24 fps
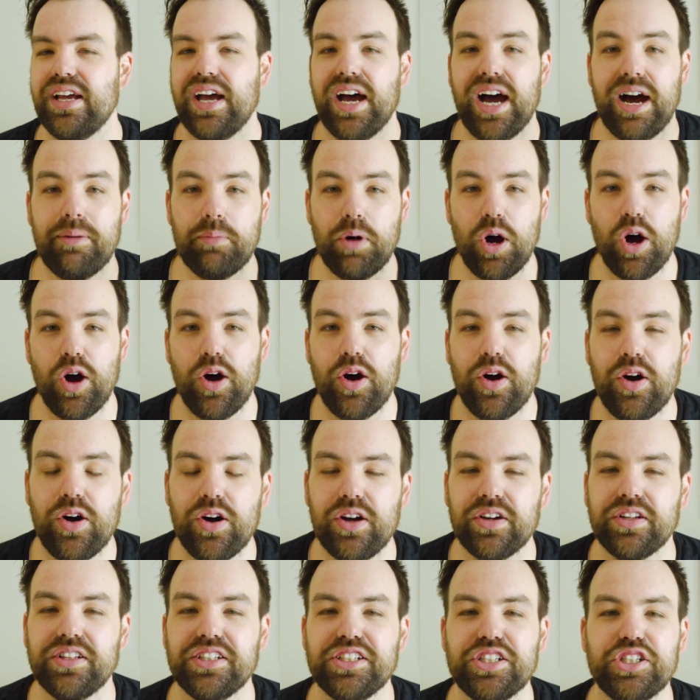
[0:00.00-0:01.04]
I'm
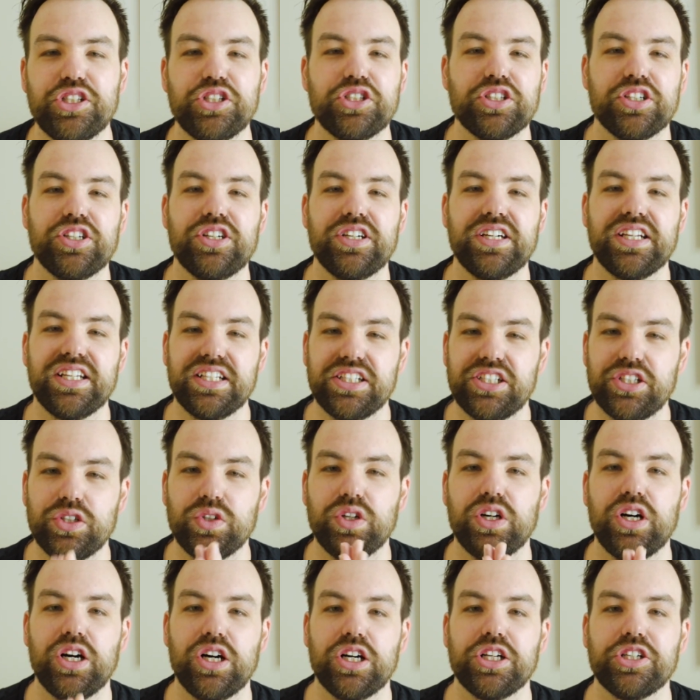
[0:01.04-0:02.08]
on the journey to
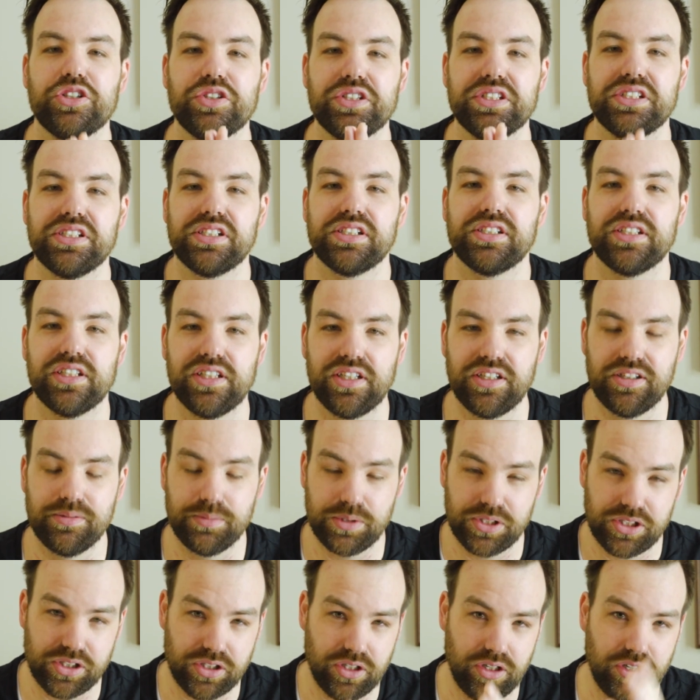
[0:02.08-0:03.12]
100
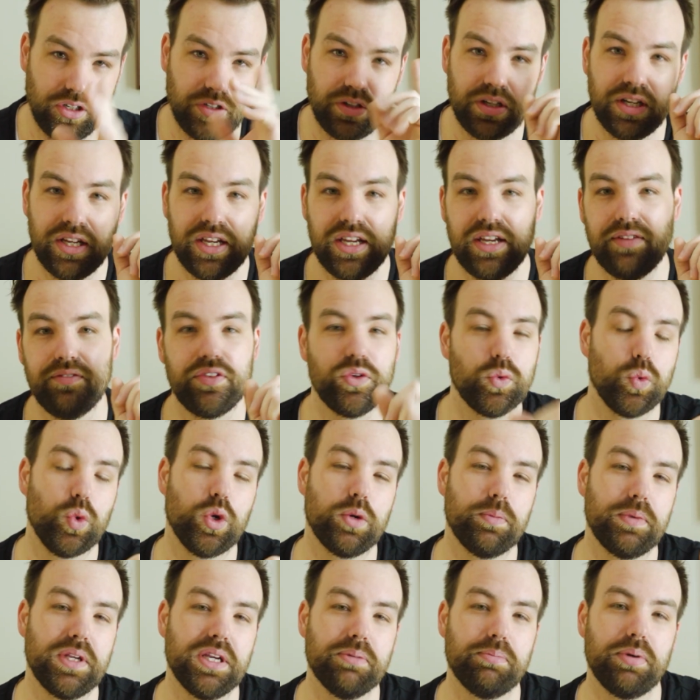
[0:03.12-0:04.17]
subs, so if you
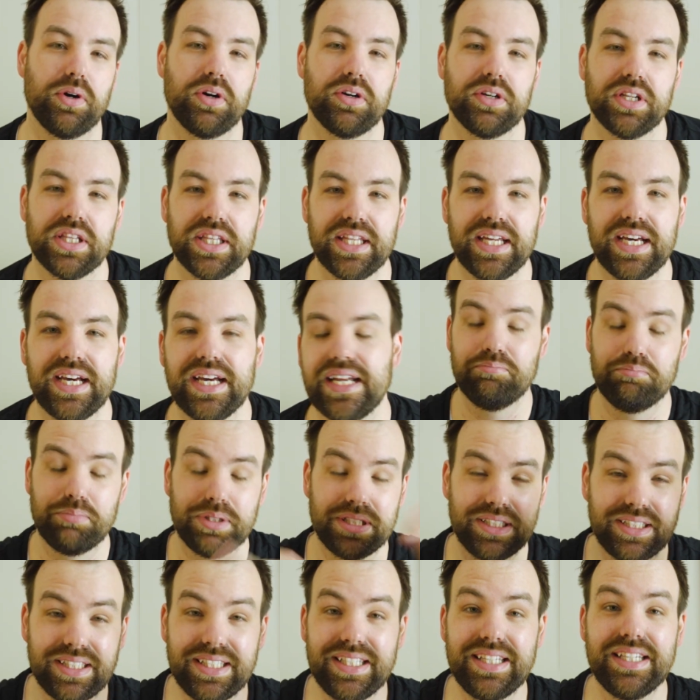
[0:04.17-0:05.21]
want to be a part of that,
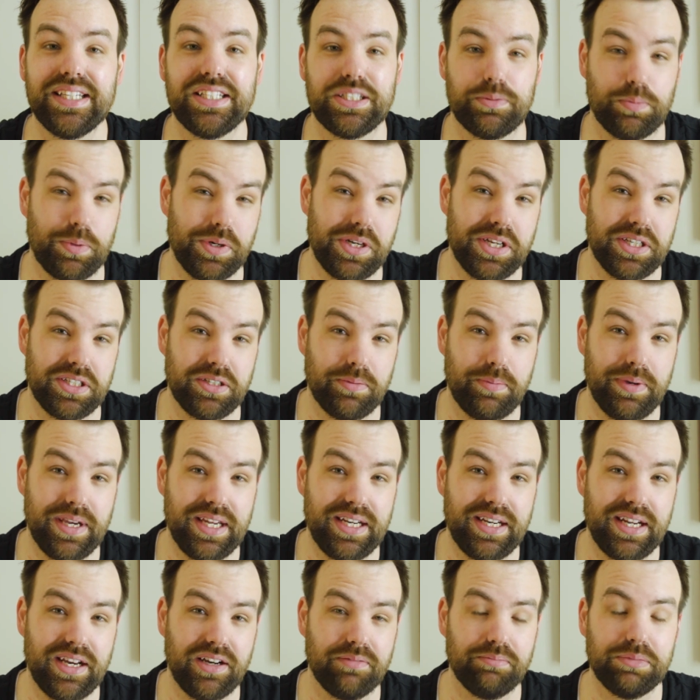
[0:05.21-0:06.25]
please
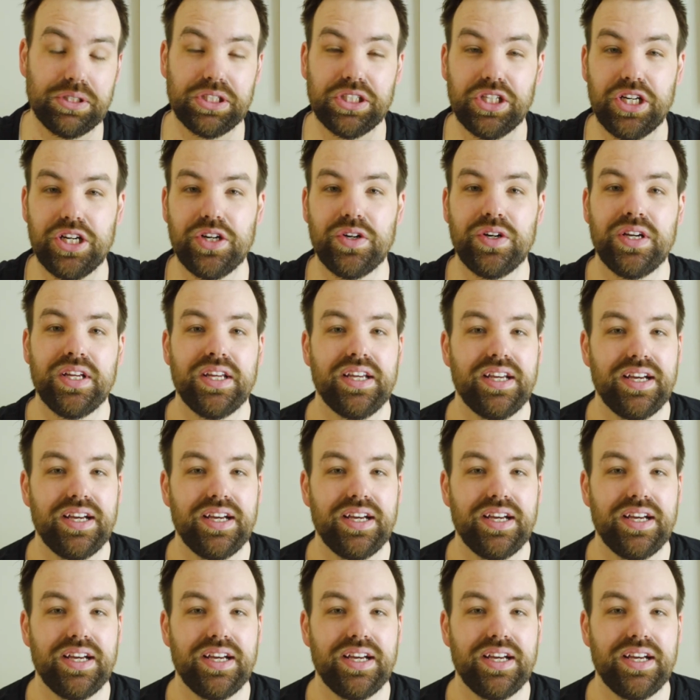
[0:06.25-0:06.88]
participate down below.